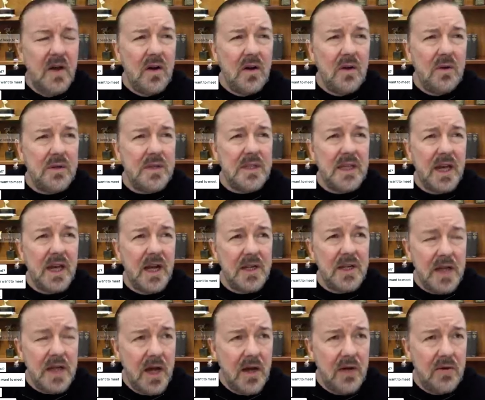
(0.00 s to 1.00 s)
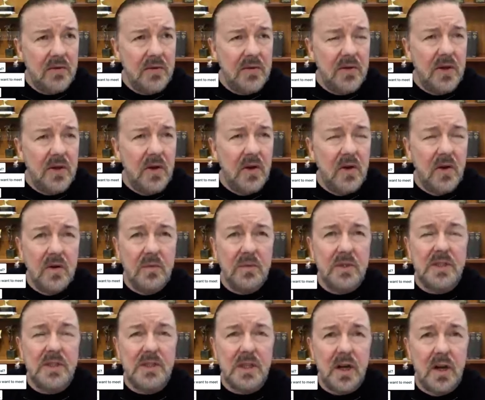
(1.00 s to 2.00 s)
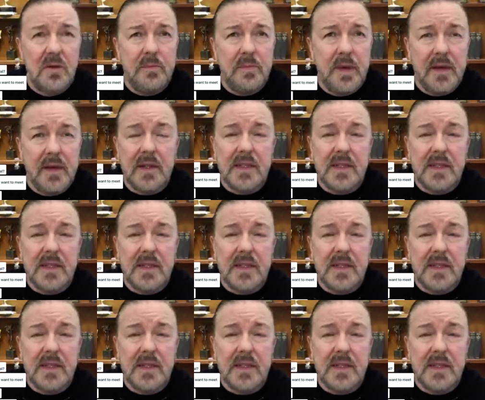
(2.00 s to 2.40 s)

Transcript: or it was the unknown or it was so big.